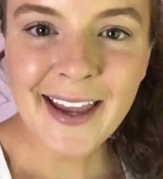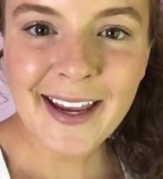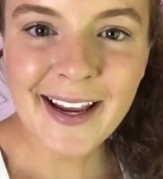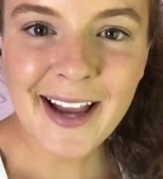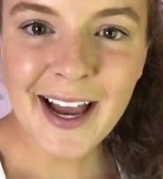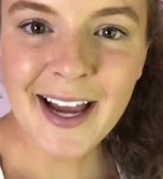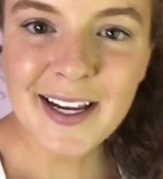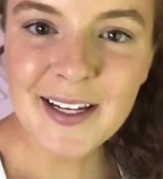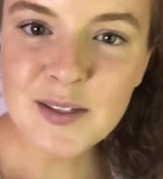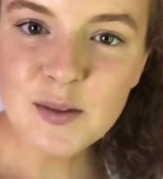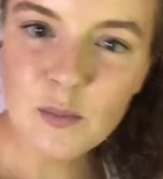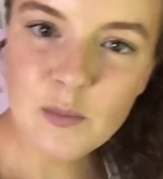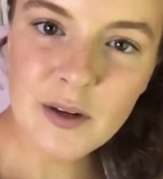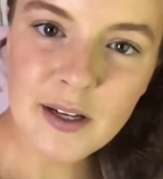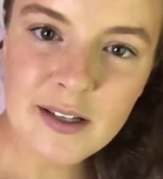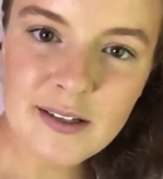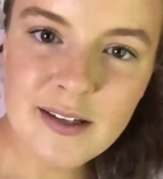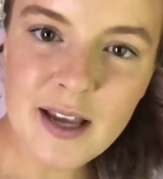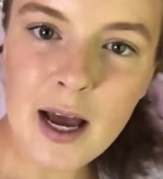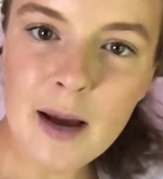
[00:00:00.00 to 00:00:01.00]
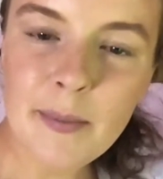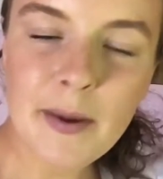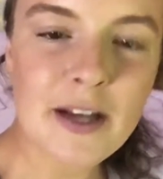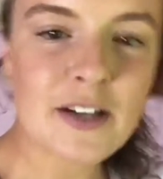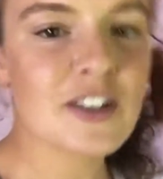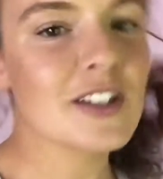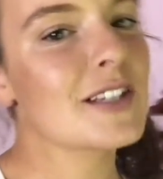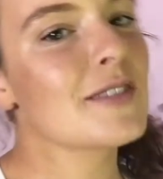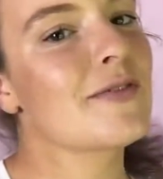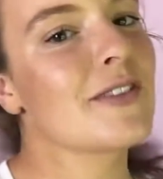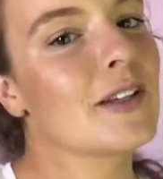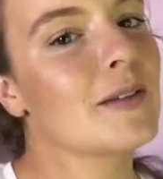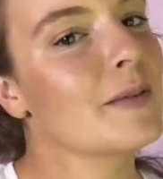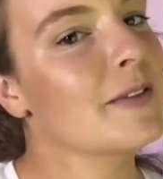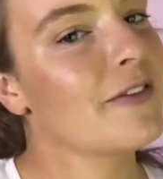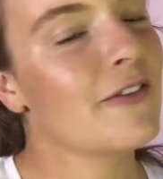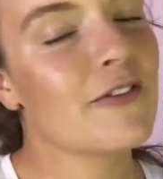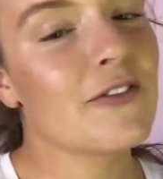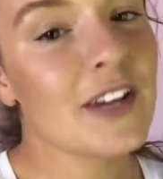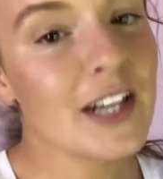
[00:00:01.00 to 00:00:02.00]
Hey guys, what is up? I just
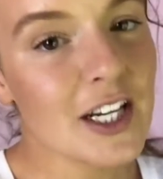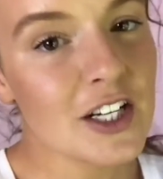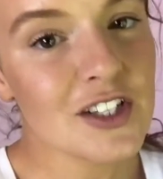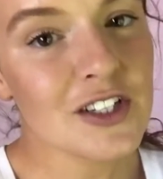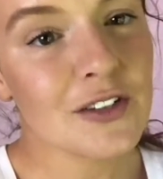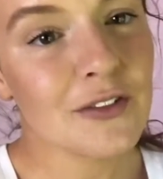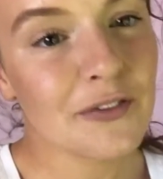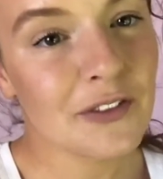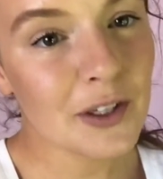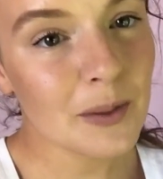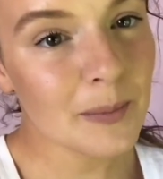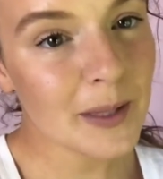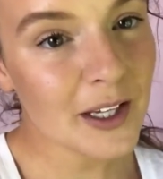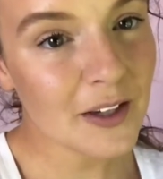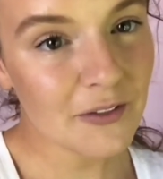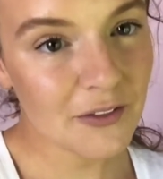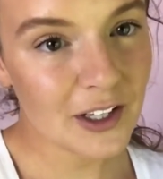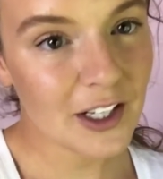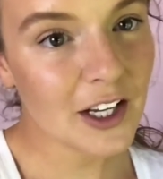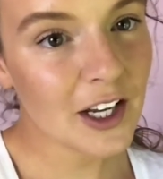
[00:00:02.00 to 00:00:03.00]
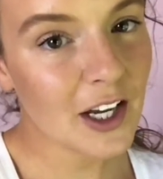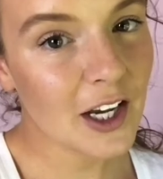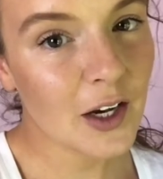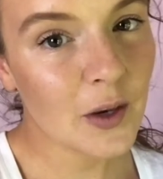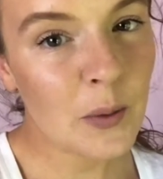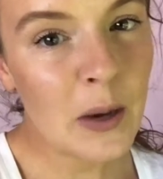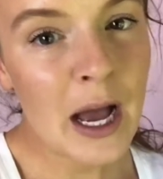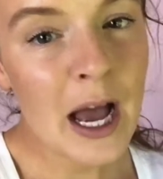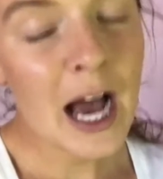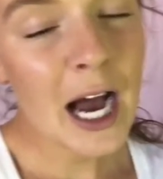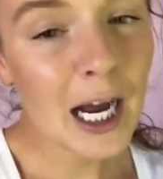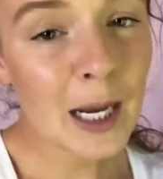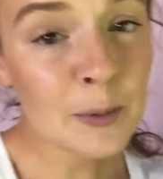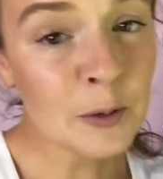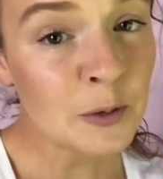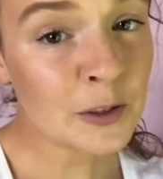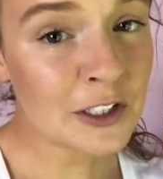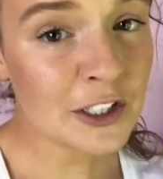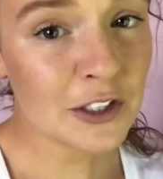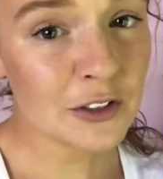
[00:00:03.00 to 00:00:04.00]
finished filming a video.
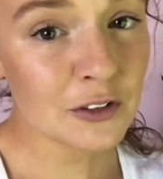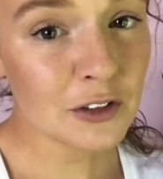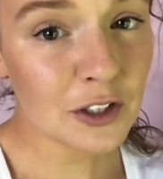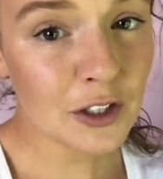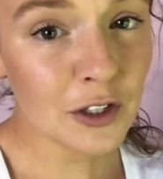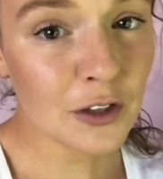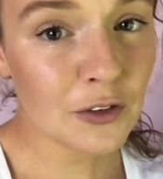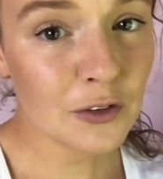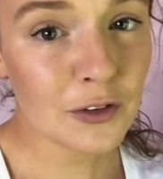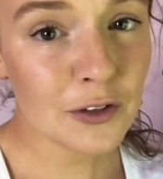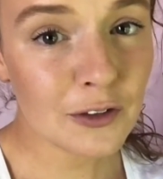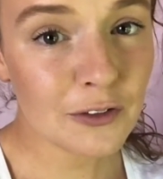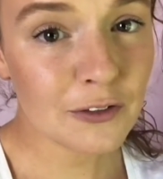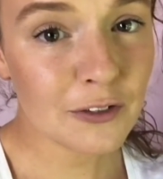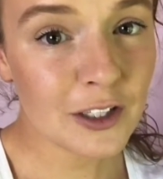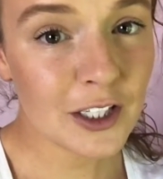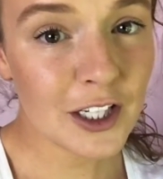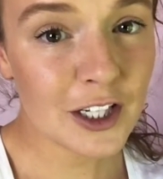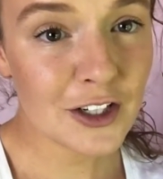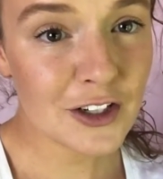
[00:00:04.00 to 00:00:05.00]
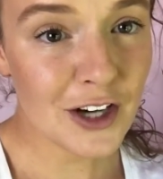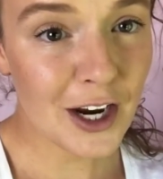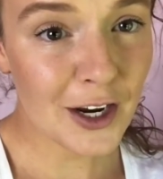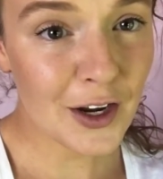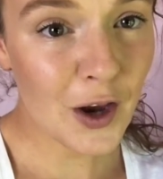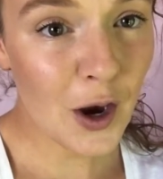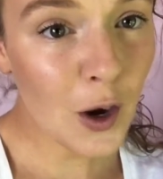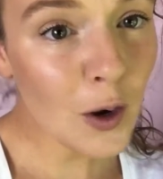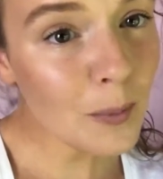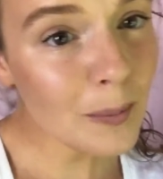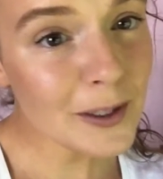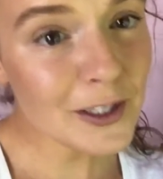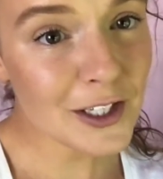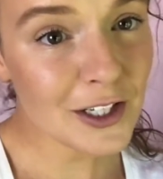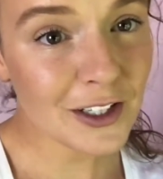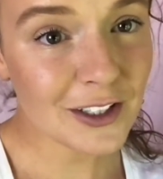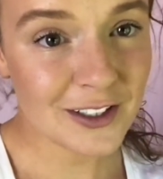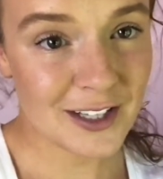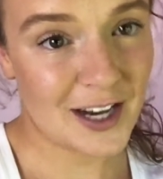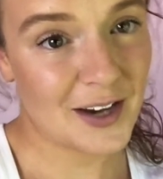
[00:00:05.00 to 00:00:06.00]
I'm going to look through the footage. I hope it
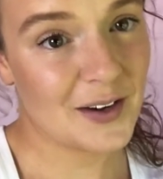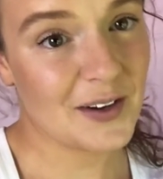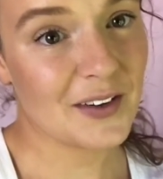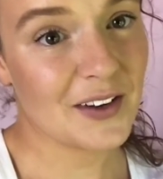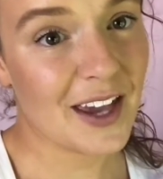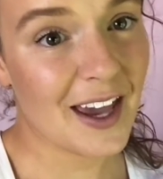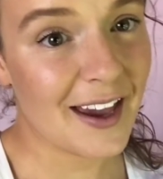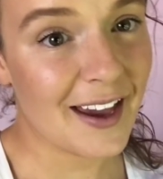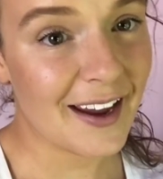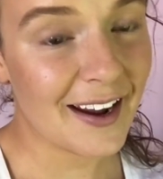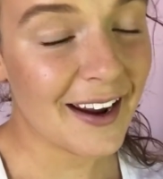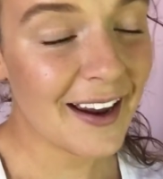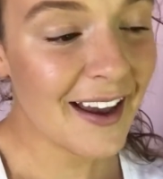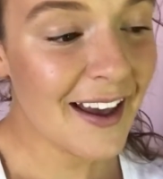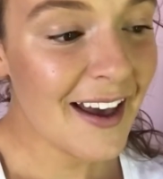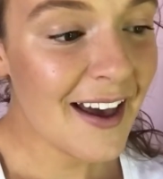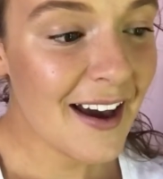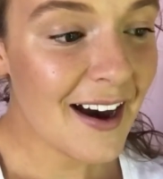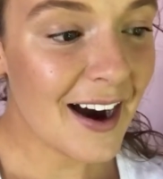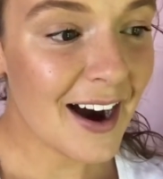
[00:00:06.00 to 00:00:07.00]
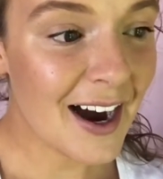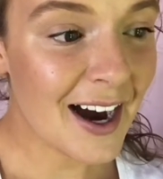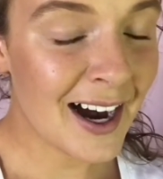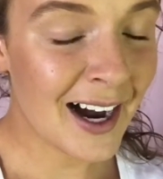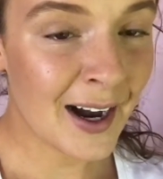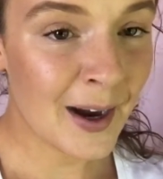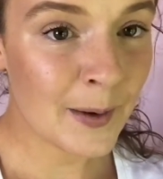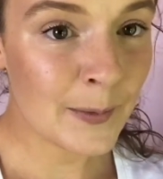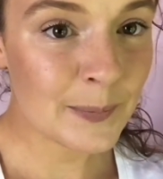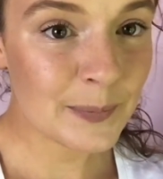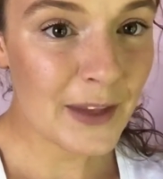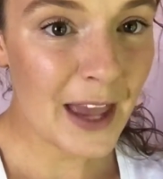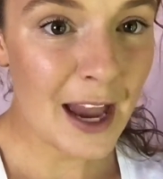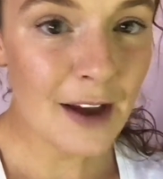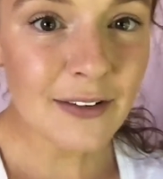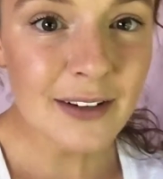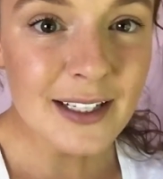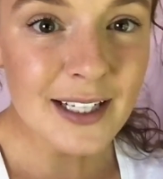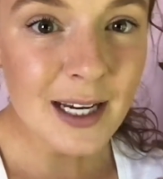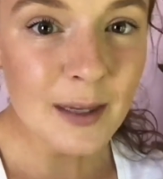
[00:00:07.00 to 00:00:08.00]
turned out okay.
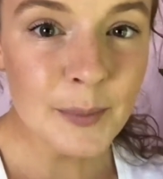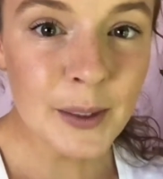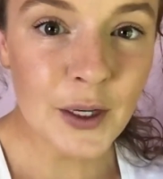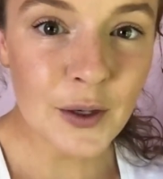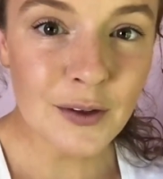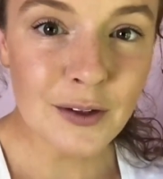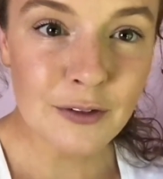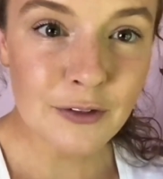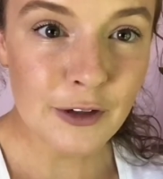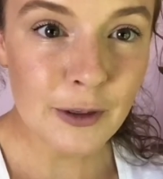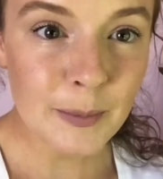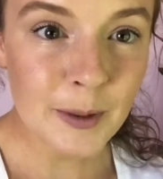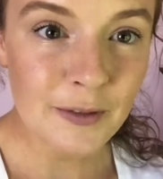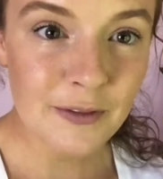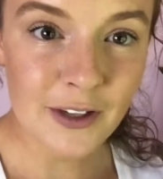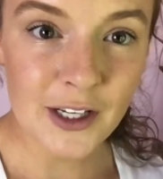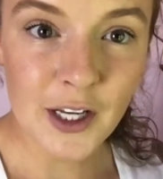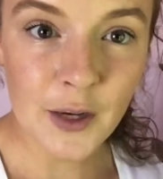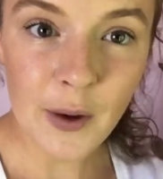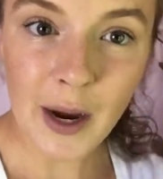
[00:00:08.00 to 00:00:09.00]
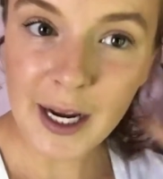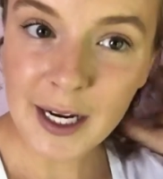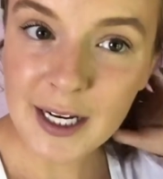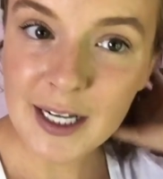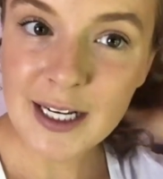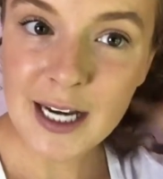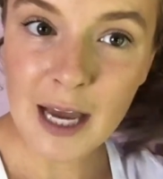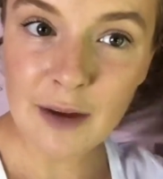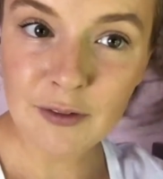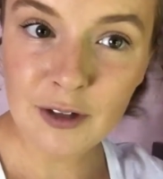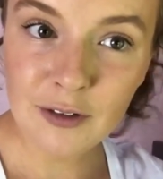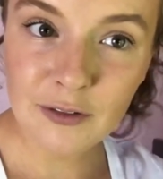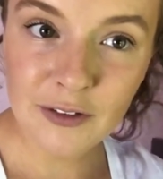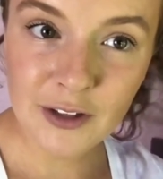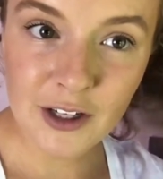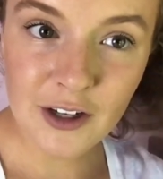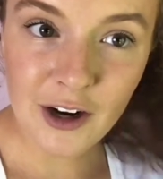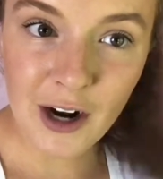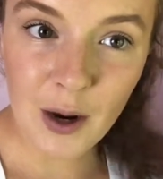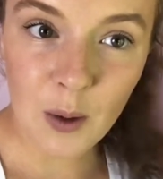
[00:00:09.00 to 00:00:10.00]
Every time I go to film a video, I can never
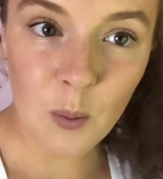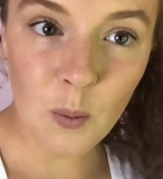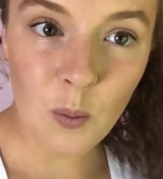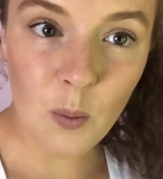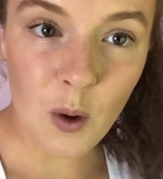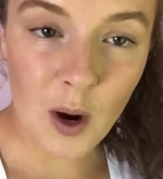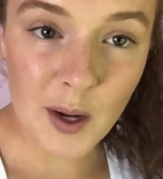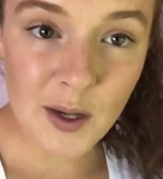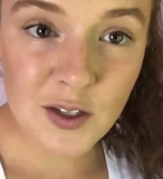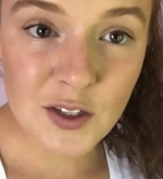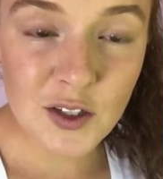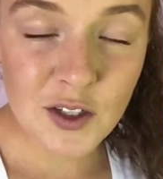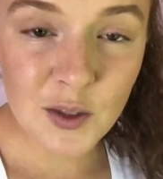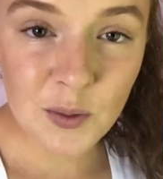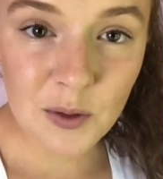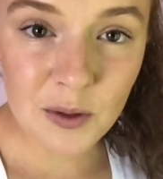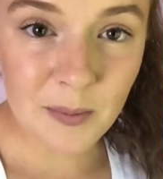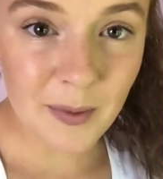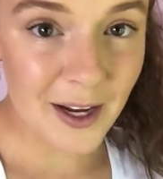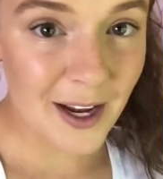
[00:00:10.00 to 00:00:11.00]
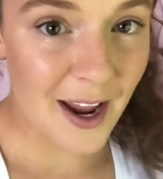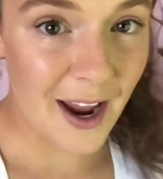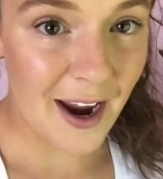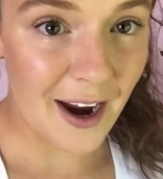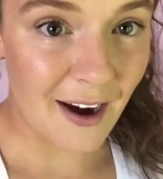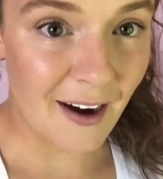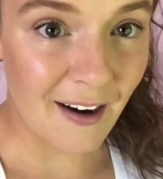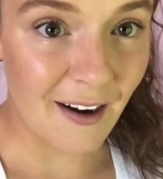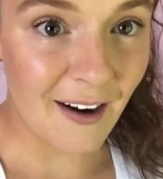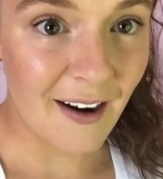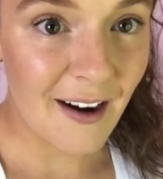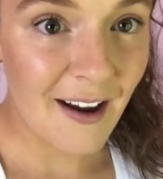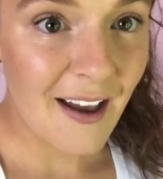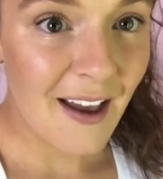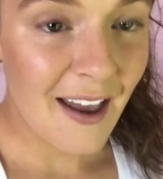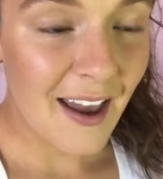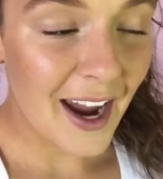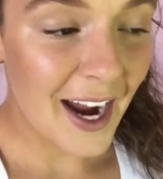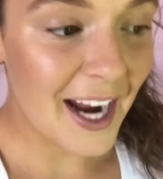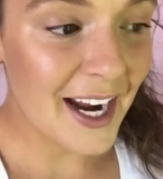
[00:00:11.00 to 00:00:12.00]
figure out what to do with my hair.
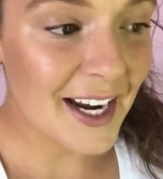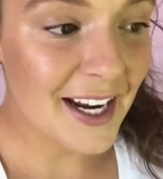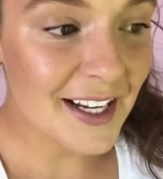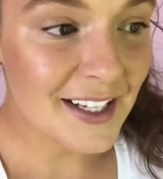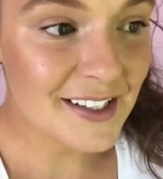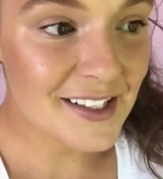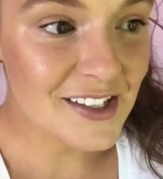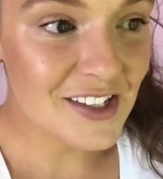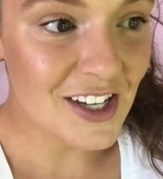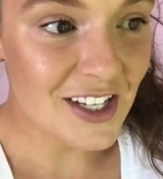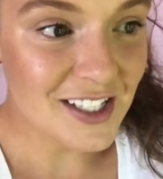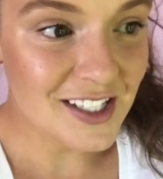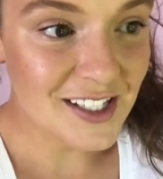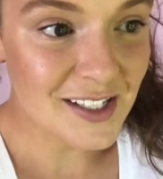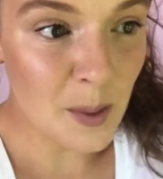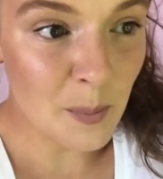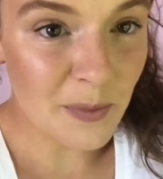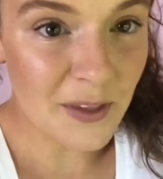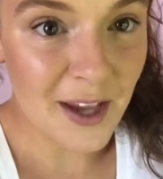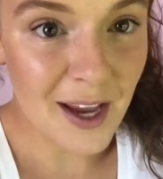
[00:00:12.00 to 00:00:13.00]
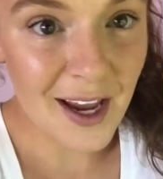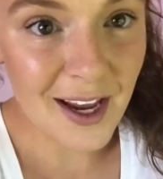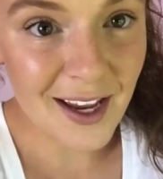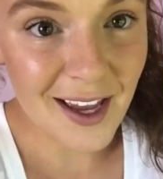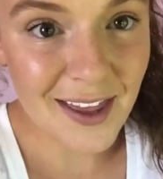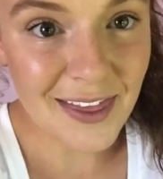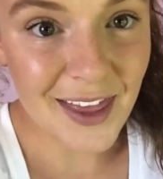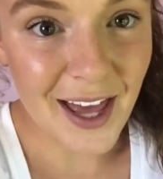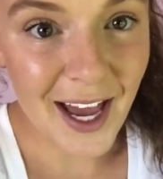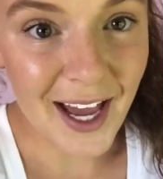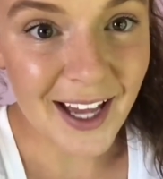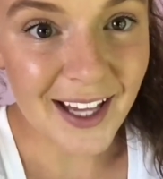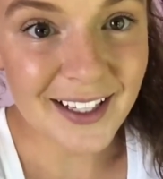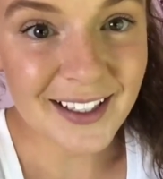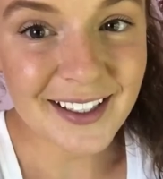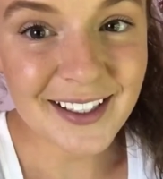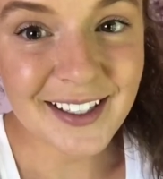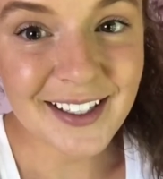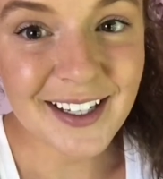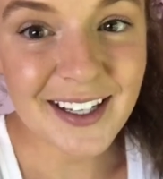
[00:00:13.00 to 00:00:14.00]
It is just something that,
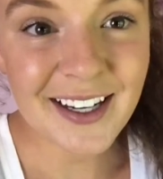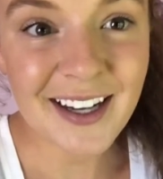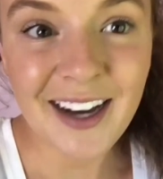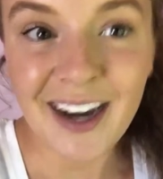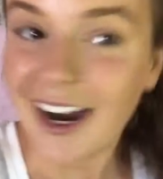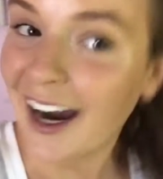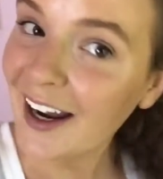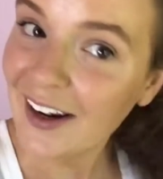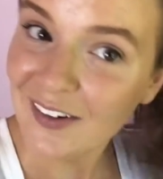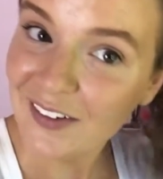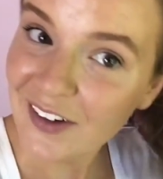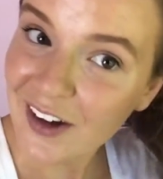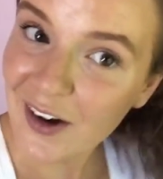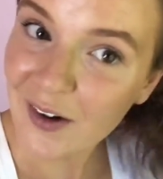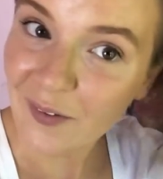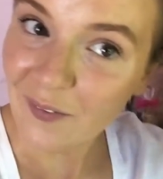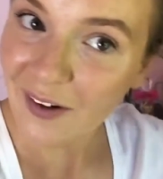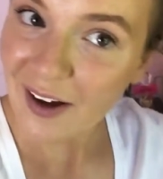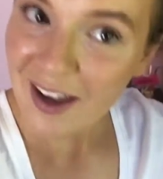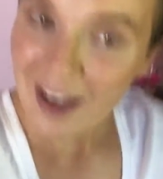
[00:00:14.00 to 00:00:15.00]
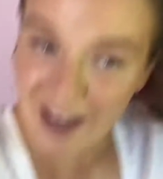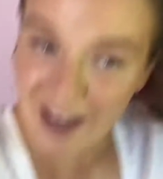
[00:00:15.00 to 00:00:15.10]
I don't know.